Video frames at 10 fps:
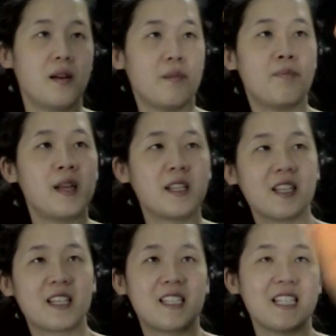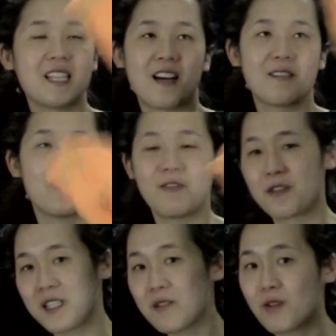middling D count, if you're
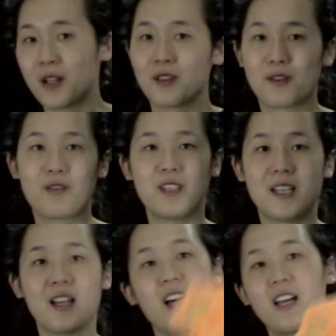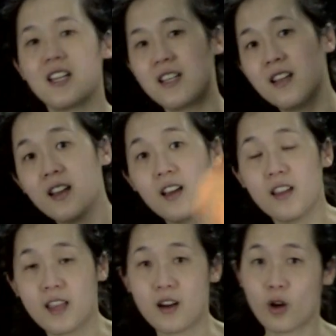D1 through D9,
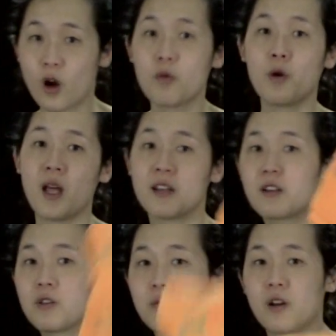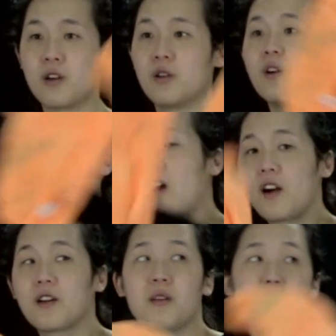then our HOMO and our LUMO are
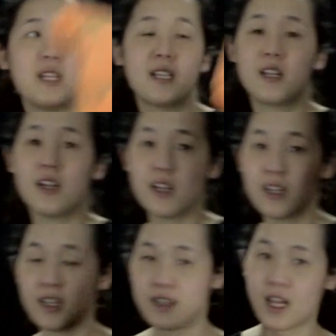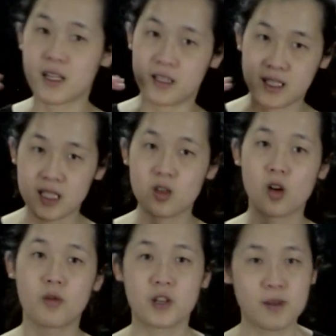going to be in that D
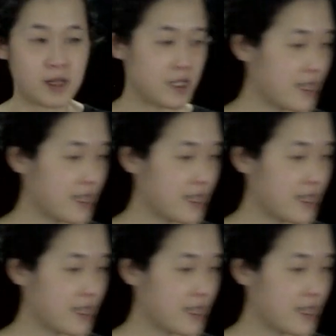orbital splitting